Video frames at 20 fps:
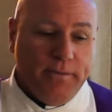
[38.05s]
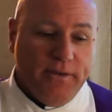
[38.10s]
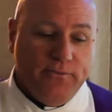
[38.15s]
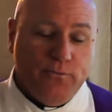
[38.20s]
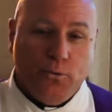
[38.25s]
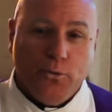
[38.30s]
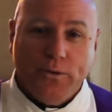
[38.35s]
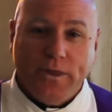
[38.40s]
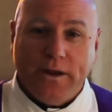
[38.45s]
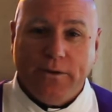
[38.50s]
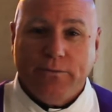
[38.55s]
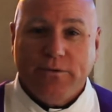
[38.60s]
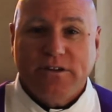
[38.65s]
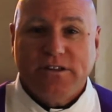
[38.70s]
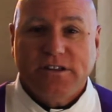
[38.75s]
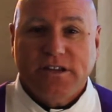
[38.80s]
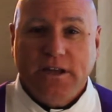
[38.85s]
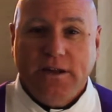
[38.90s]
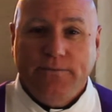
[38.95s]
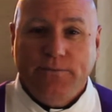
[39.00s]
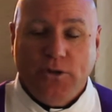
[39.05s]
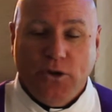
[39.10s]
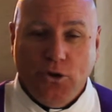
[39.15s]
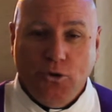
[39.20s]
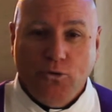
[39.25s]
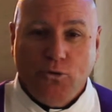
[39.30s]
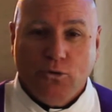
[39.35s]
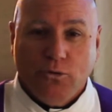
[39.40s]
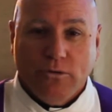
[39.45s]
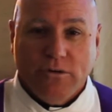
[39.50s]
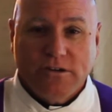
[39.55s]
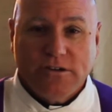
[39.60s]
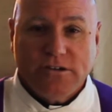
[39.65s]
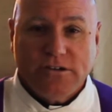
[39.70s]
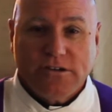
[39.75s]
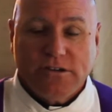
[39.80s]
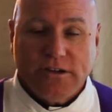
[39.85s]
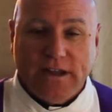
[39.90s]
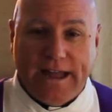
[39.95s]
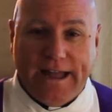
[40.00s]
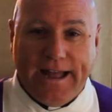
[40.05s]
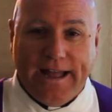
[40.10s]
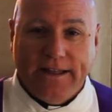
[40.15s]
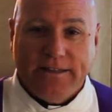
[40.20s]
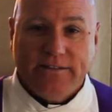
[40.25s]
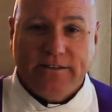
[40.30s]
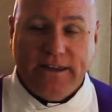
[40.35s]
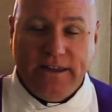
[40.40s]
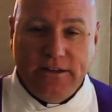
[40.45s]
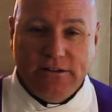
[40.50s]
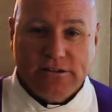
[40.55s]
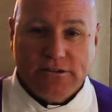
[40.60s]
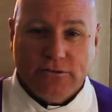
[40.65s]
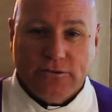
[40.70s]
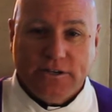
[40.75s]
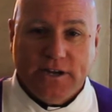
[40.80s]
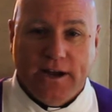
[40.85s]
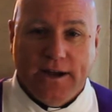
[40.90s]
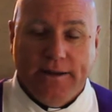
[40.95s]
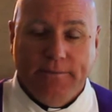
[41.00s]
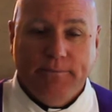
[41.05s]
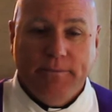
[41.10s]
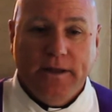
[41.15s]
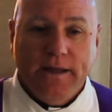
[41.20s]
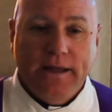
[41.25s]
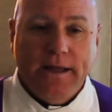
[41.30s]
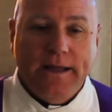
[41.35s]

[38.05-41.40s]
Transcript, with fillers: before they receive the Eucharist at Easter time.